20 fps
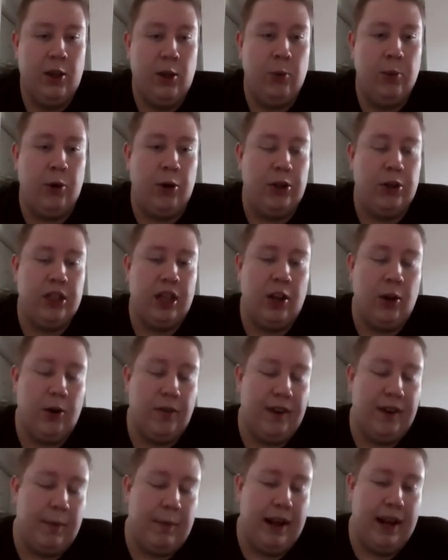You watch
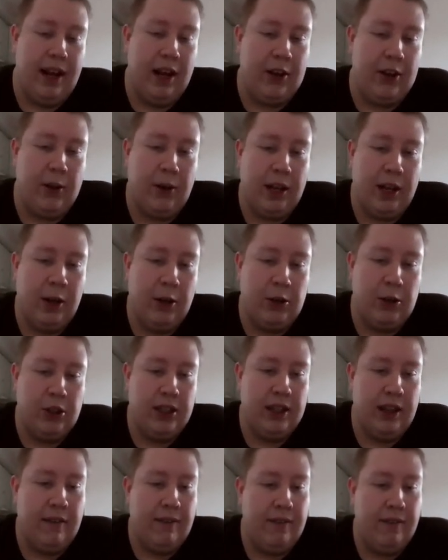along with many other
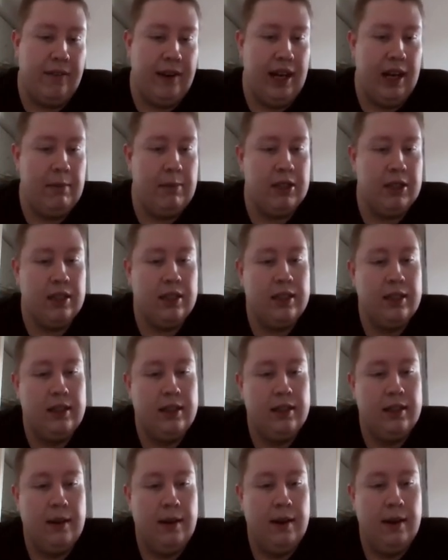Kinoshita films.
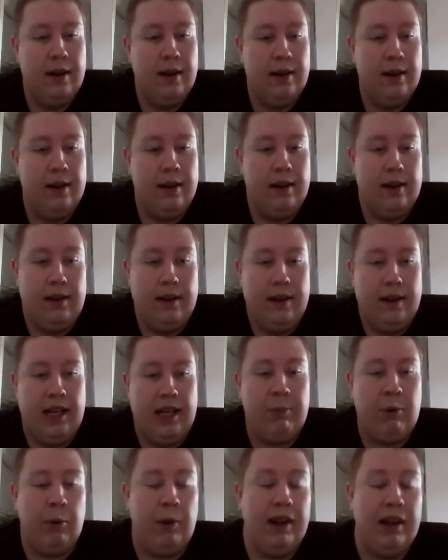
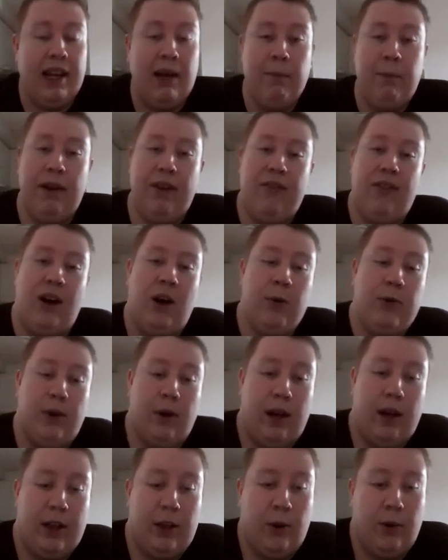It probably can be
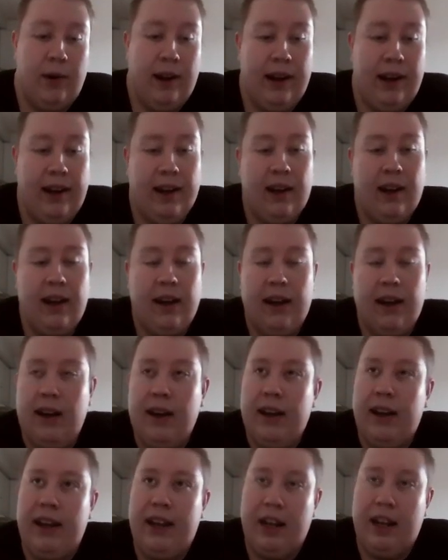found other way
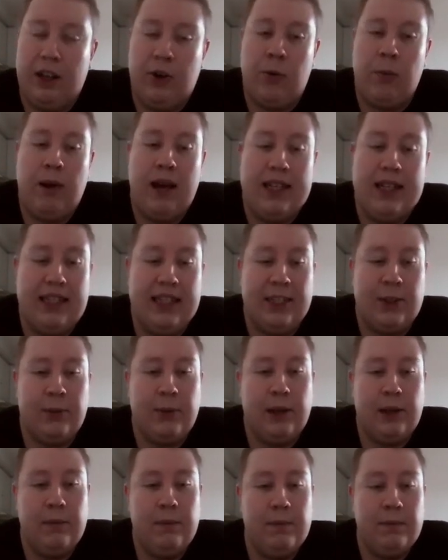in other places
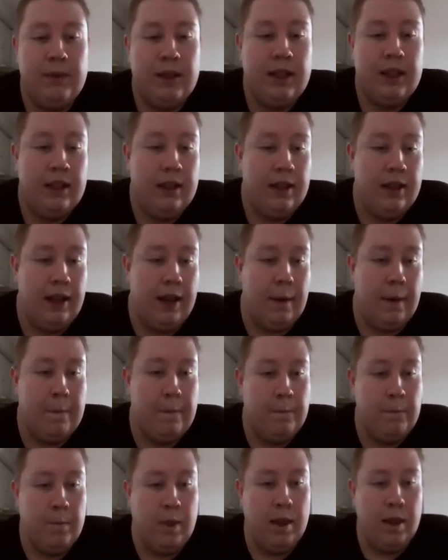as well. Yeah,
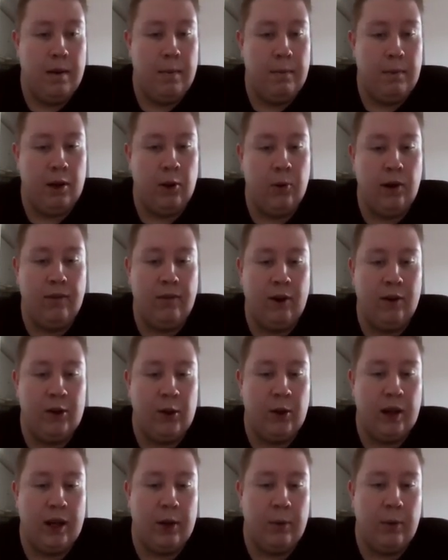looking
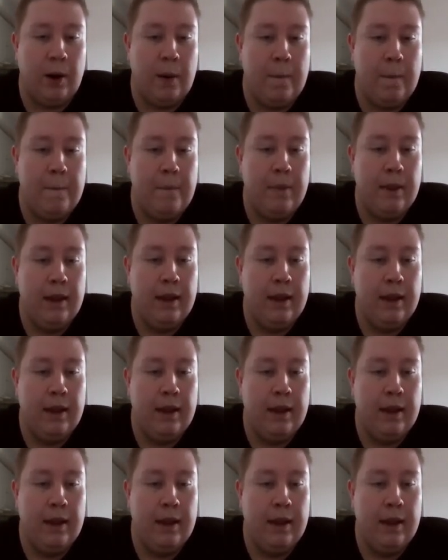forward to that one.